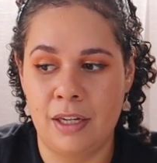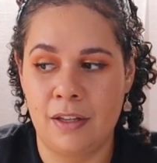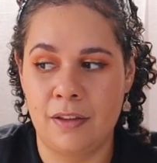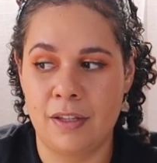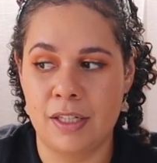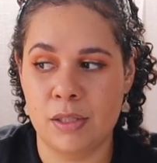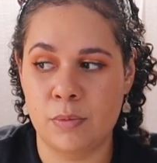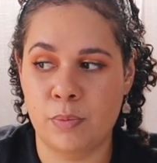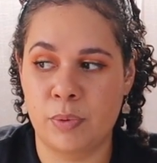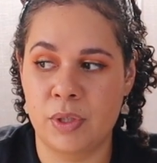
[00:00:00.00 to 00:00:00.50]

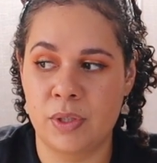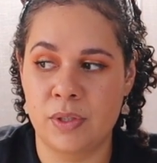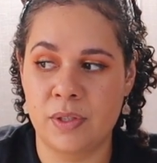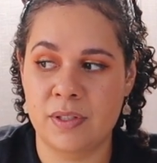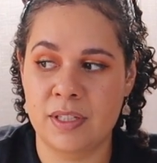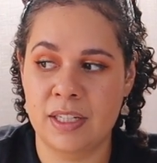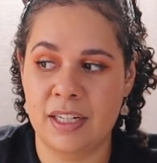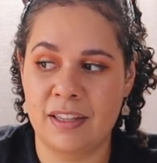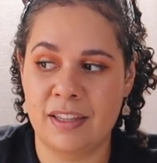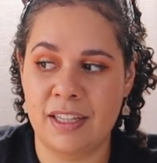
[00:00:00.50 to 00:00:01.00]
This
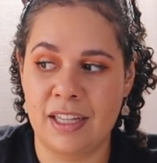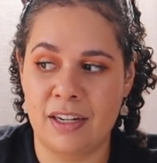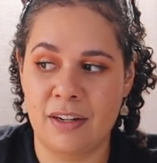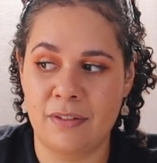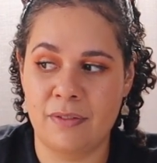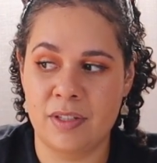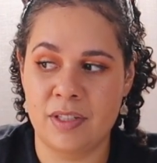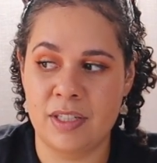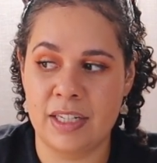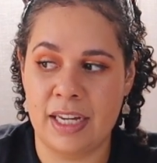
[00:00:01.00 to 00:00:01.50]
person, at the end
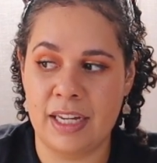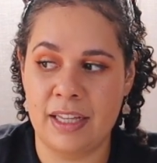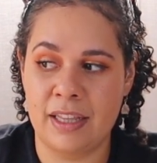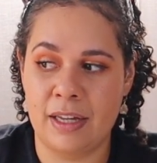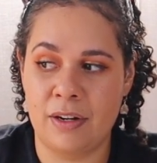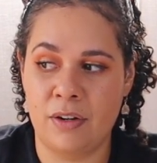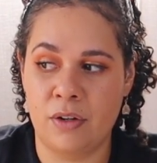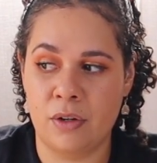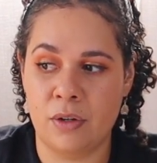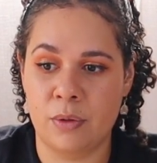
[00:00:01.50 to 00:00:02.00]
of the day,
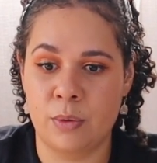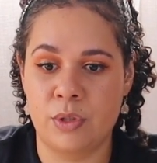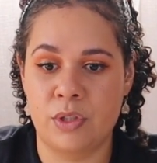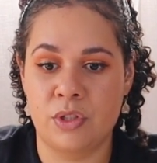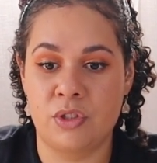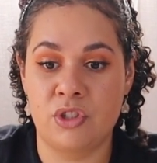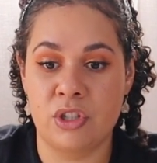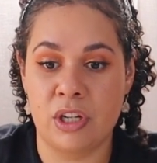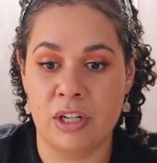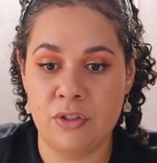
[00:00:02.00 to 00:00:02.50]
they're not going to
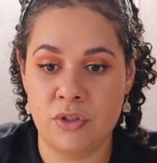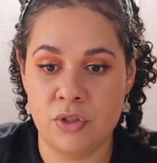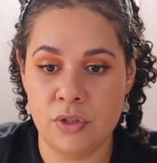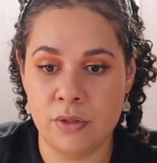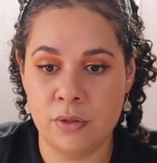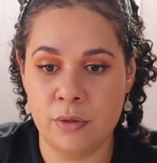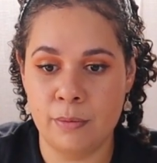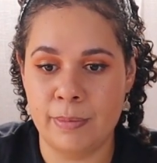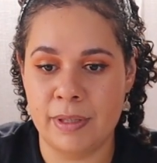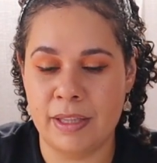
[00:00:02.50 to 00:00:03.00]
judge
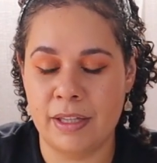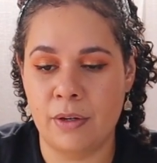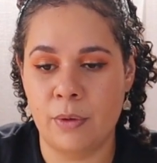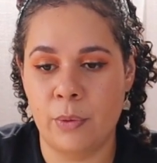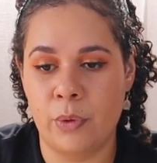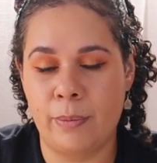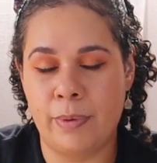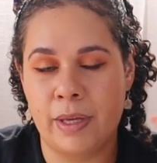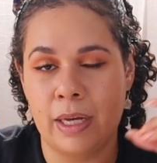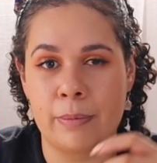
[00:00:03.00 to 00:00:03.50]
you, but they're
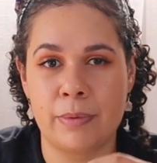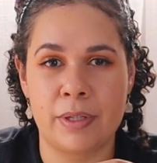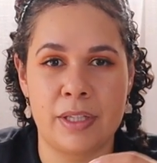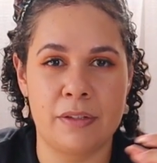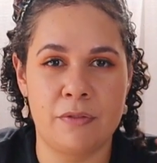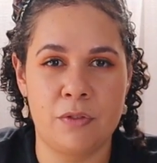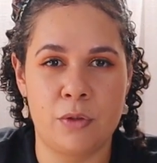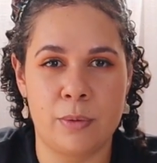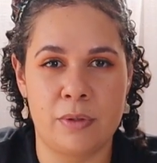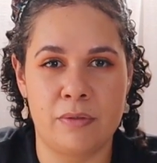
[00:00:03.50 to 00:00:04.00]
going to be able to
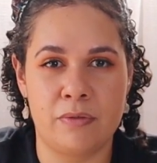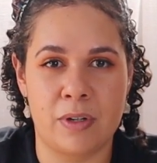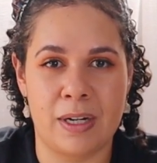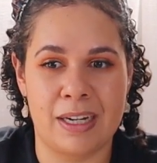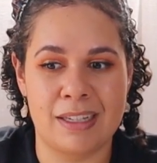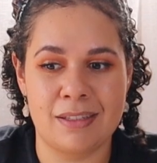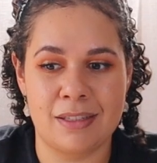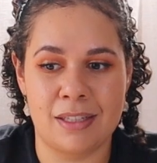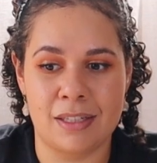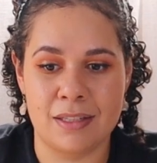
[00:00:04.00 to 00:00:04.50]
give you
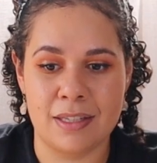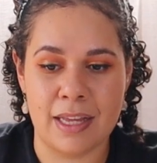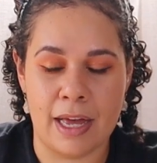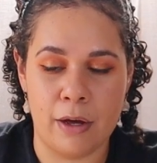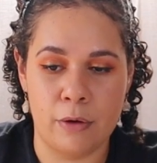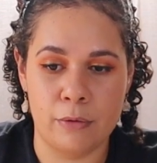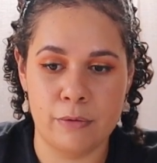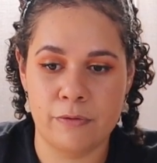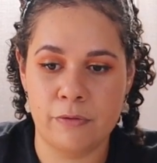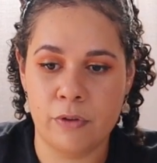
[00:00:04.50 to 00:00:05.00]
advice that is
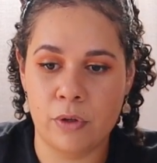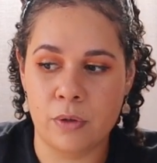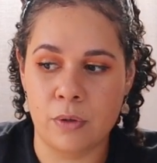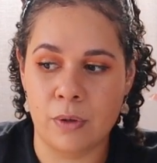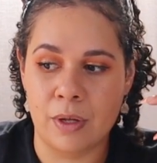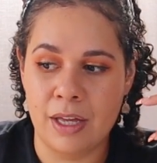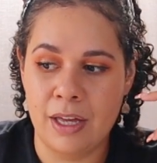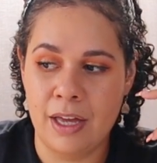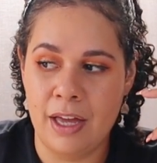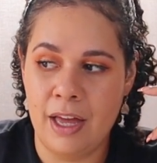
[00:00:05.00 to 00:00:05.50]
helpful.